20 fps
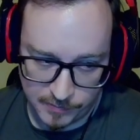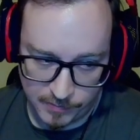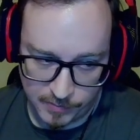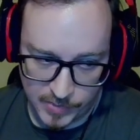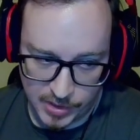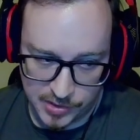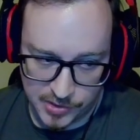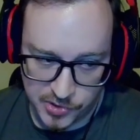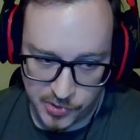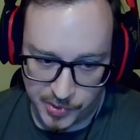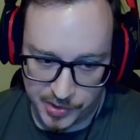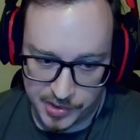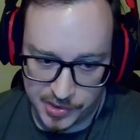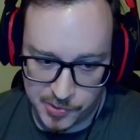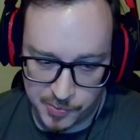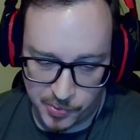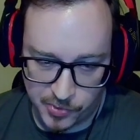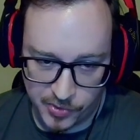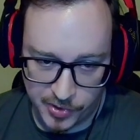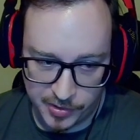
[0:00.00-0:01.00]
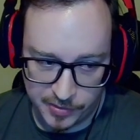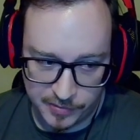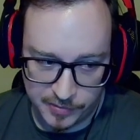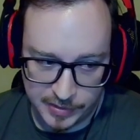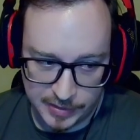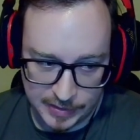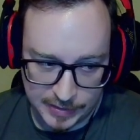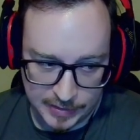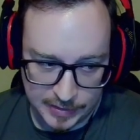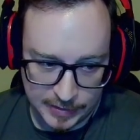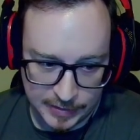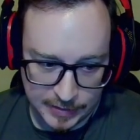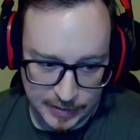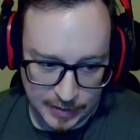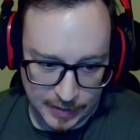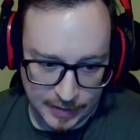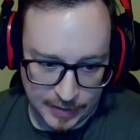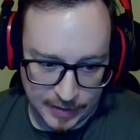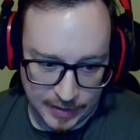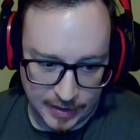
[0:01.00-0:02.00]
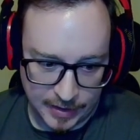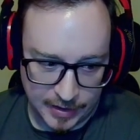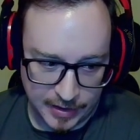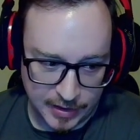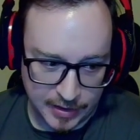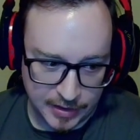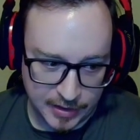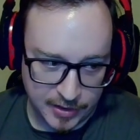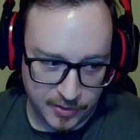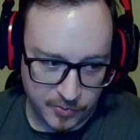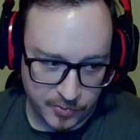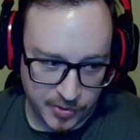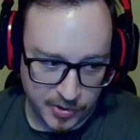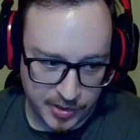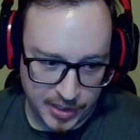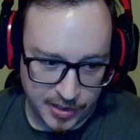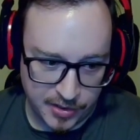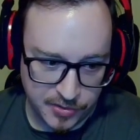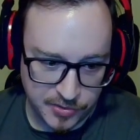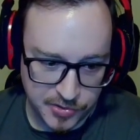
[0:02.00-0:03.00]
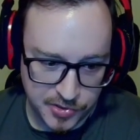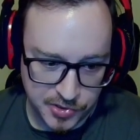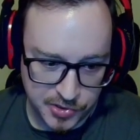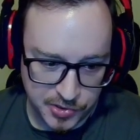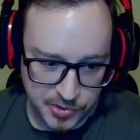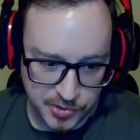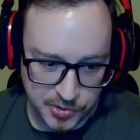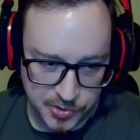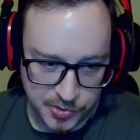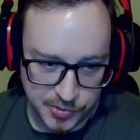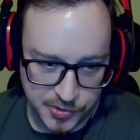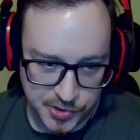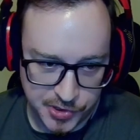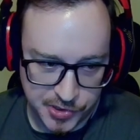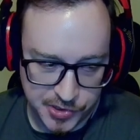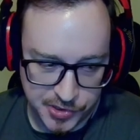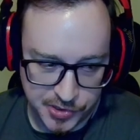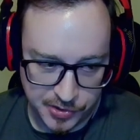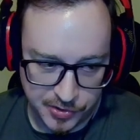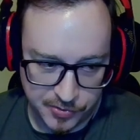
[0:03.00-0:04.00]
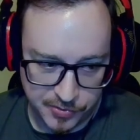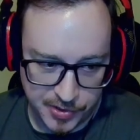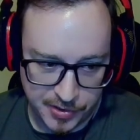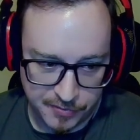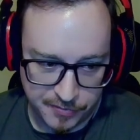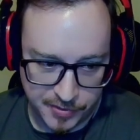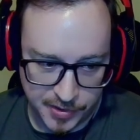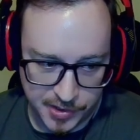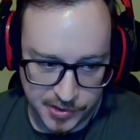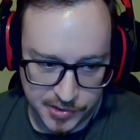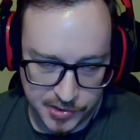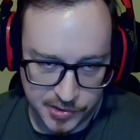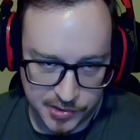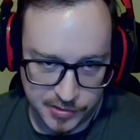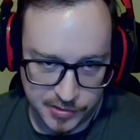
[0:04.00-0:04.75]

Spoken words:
So at this point, we're down to just the 3 of us.